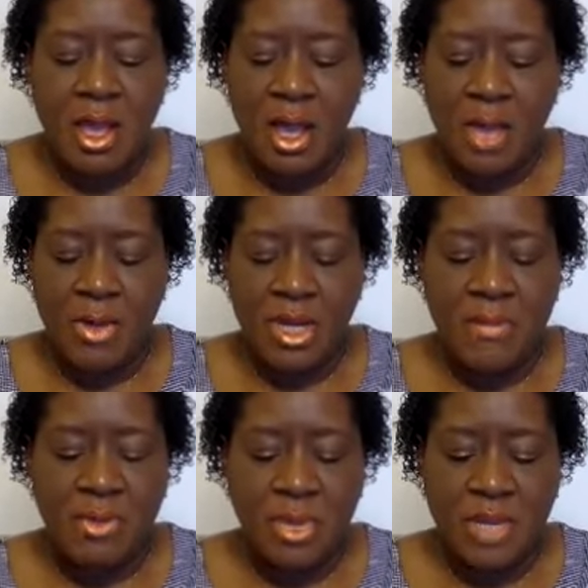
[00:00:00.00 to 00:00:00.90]
We're going to
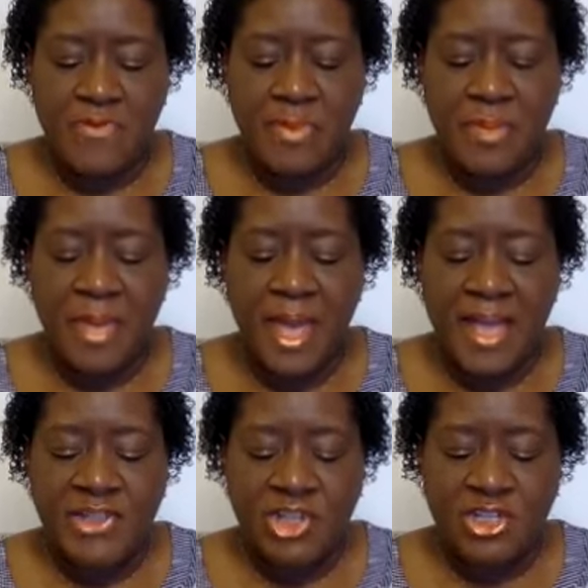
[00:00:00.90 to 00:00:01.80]
be reading from the
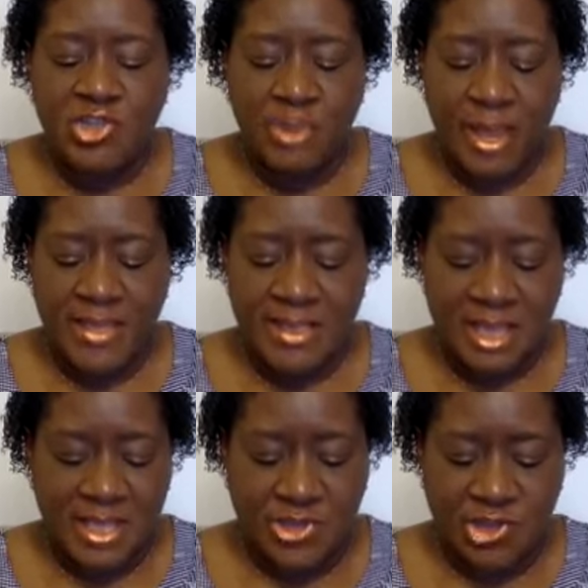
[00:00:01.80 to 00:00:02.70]
Passion
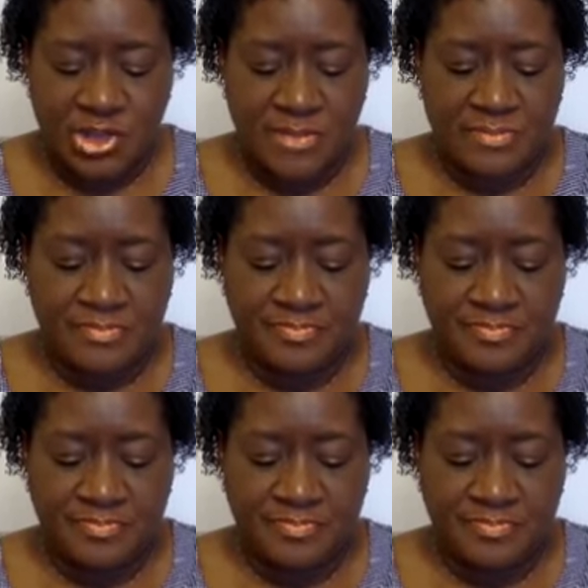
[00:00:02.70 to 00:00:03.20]
Translation.